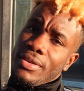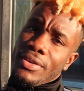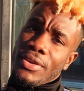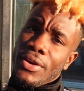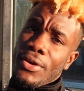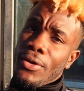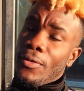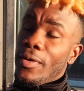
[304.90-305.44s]

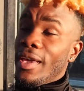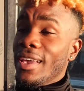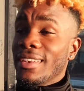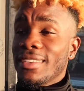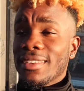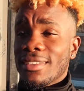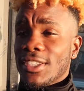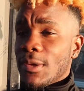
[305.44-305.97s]
Yo,
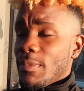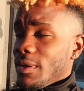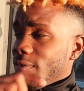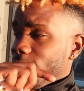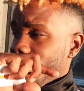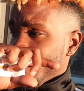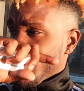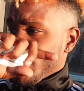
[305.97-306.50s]
ain't this some
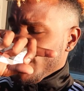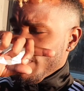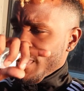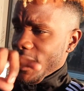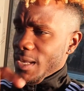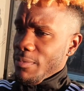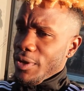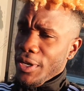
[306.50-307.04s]
adventure,
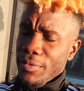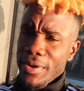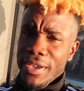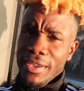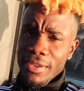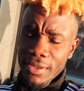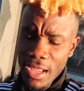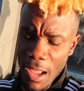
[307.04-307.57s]
man. But
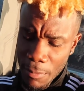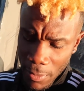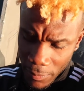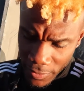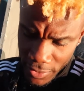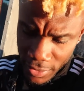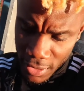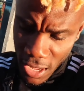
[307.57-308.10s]
anyway, I'm up
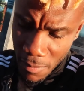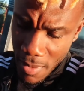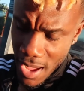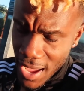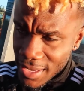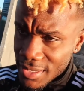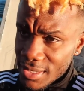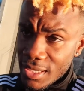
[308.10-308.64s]
here, got
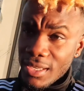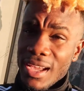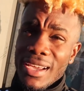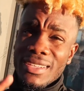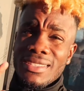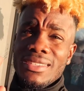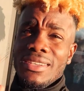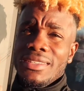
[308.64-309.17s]
my iced tea. The
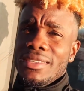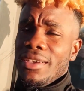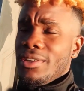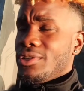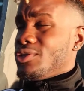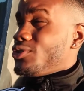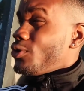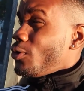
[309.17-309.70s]
iced tea
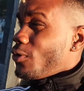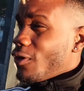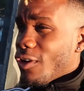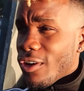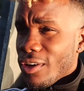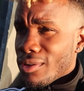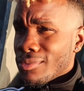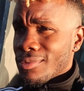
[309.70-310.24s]
tastes so
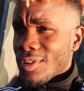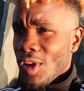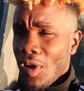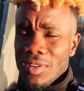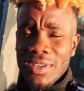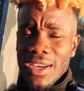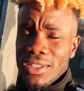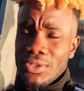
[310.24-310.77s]
good. It
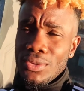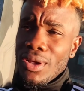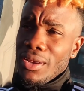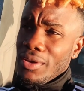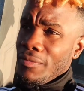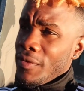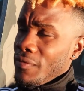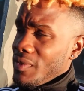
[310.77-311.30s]
costs like
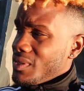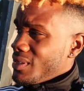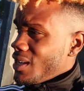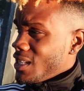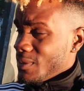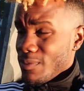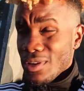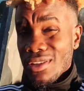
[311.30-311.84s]
$2.50,
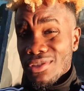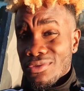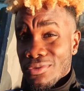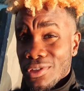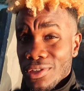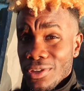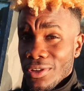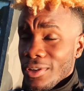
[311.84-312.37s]
but it's
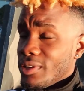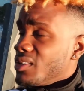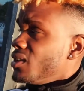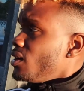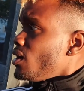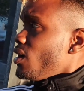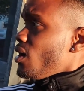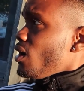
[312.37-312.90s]
really good.
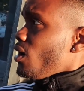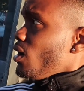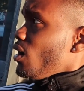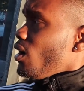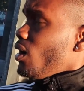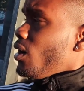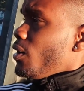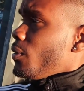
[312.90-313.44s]

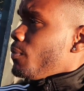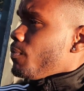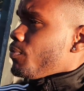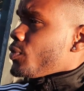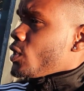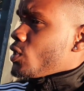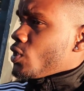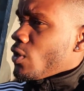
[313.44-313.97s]

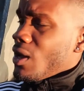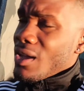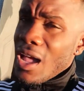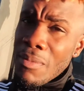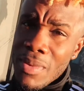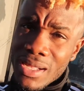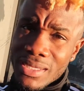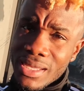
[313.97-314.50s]
So I
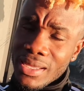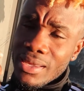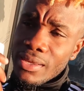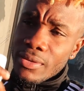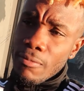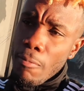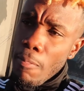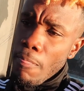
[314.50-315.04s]
got my
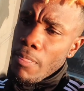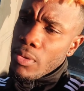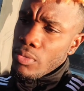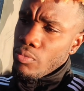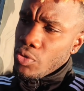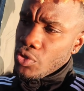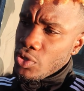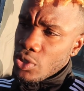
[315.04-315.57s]
ticket.
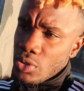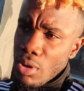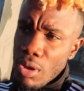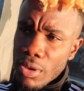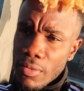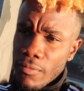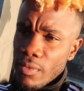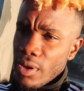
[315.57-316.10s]
Was just
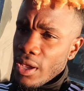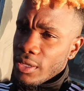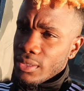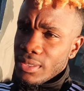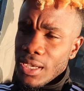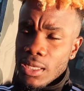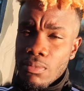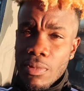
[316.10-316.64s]
talking for like
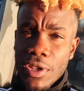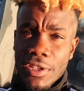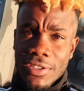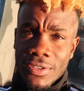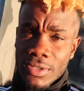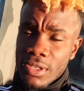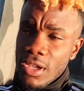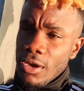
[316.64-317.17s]
10
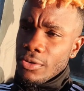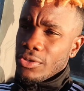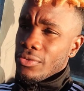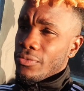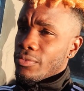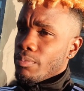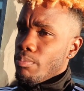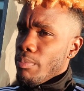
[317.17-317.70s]
minutes just now
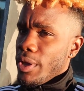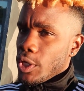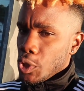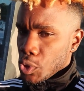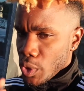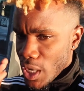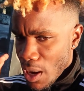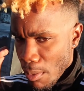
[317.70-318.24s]
to make
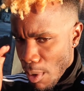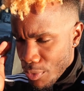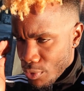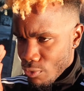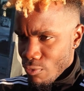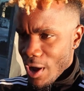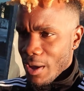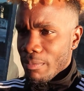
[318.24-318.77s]
sure that I'm on
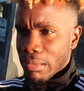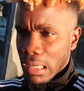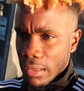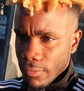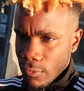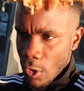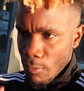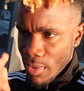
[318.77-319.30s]
the right
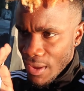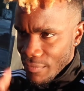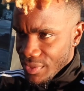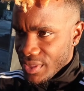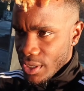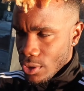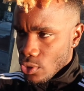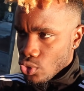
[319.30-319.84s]
platform.
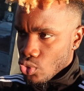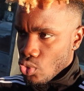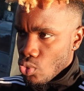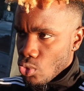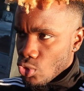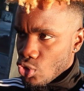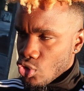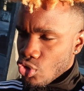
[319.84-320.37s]
Everything is
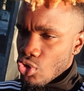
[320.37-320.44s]
good.